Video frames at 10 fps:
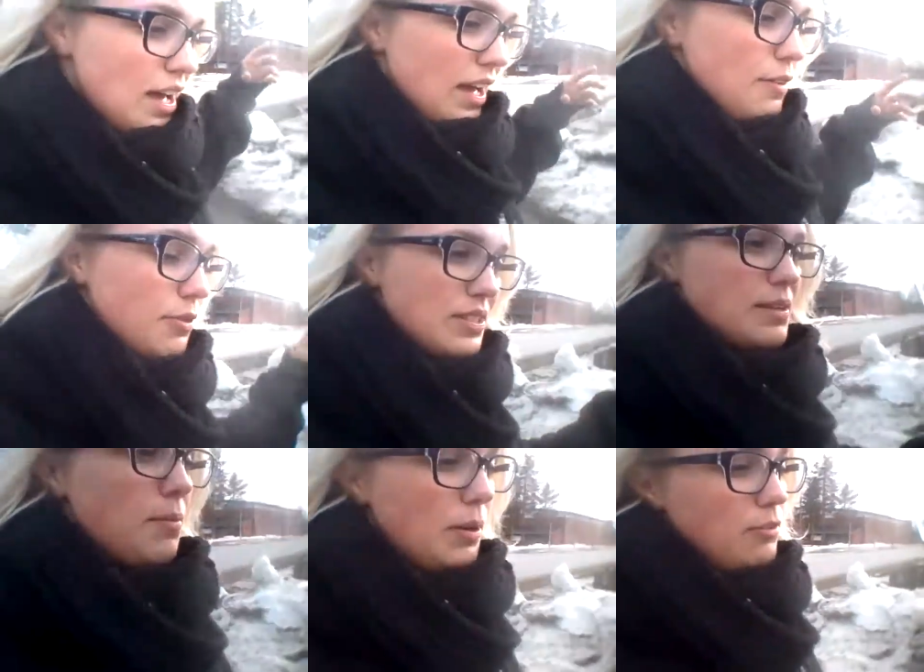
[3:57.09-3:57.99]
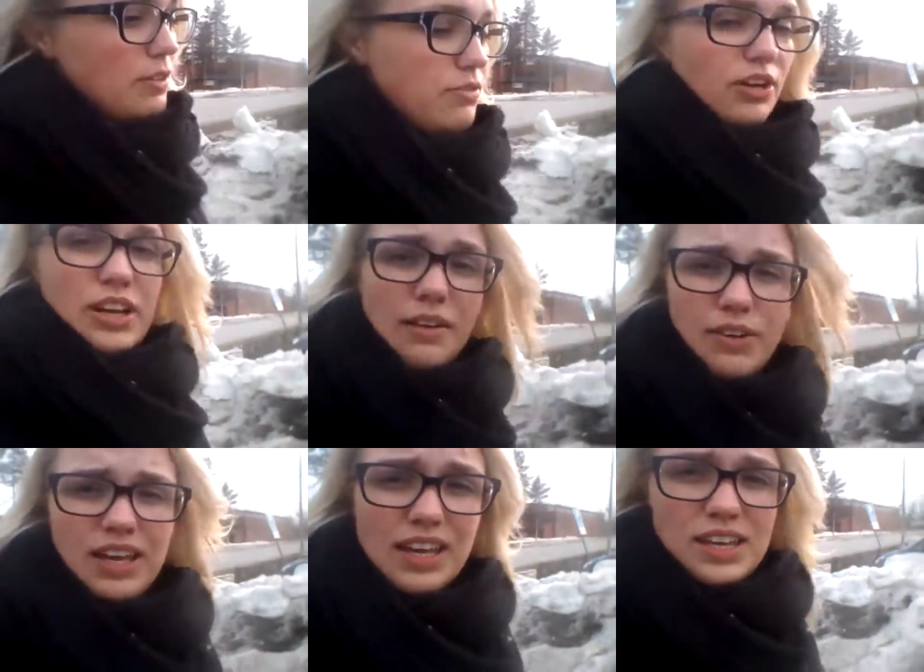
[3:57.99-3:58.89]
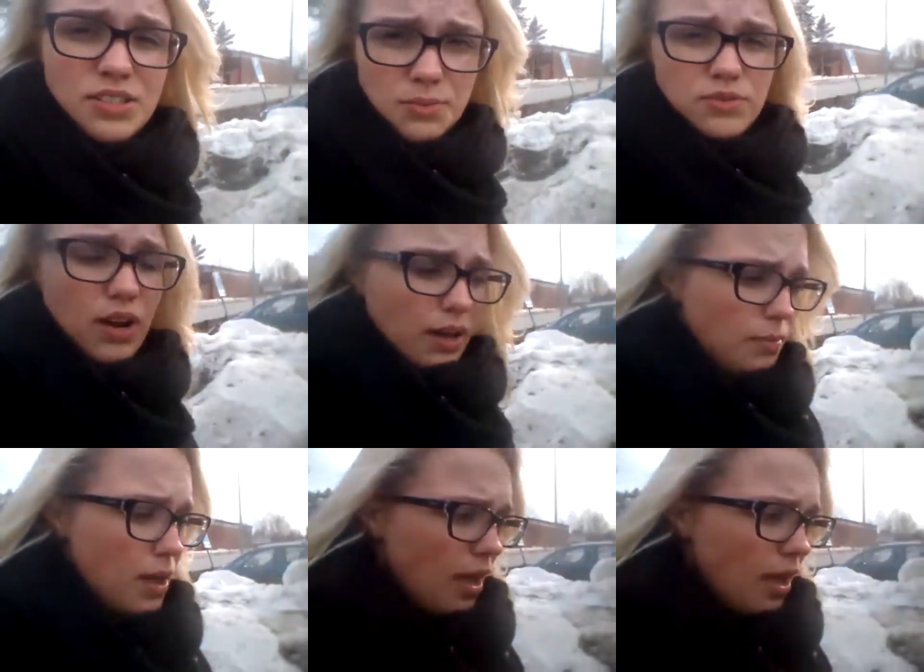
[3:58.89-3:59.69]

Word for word: Uh, if you want to see my pretty face vlogging every day, subscribe.